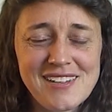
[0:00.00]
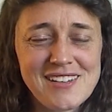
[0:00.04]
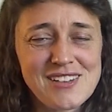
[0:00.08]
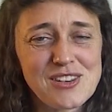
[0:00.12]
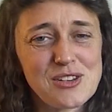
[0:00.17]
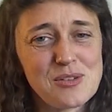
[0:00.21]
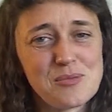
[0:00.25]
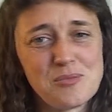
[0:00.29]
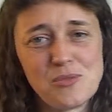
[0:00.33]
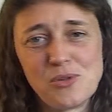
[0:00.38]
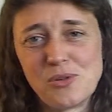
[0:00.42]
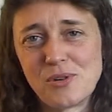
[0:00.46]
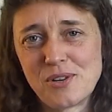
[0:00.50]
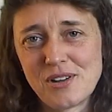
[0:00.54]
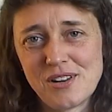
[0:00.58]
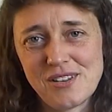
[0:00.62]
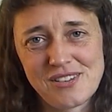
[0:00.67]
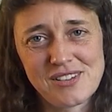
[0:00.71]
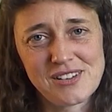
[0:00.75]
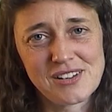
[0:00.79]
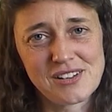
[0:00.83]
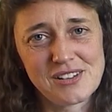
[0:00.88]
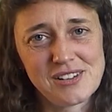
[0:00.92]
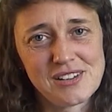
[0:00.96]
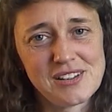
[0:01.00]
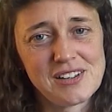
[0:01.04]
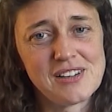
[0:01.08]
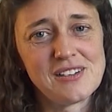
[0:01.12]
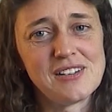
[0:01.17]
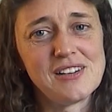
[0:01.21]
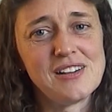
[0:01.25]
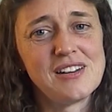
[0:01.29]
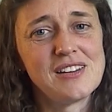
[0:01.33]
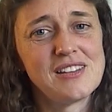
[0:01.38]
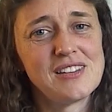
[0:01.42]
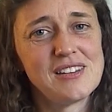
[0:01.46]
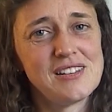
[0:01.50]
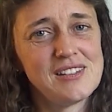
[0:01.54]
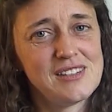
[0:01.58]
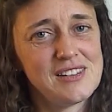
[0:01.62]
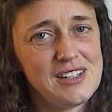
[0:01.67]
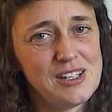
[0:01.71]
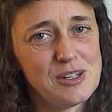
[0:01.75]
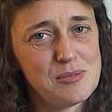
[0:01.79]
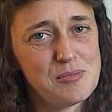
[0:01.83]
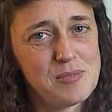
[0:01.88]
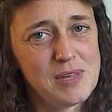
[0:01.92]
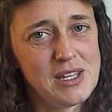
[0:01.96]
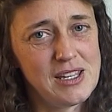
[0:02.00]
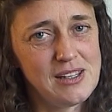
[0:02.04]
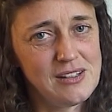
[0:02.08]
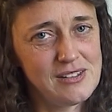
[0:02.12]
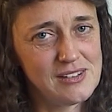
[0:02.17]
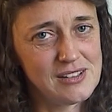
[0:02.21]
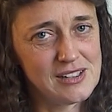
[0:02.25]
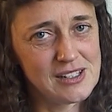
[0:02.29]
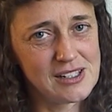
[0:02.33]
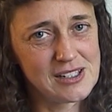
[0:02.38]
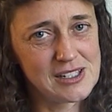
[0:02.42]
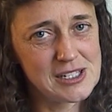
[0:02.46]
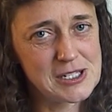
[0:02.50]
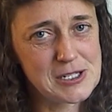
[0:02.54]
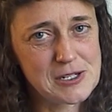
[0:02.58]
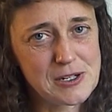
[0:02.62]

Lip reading: the more it's declaring that the amazing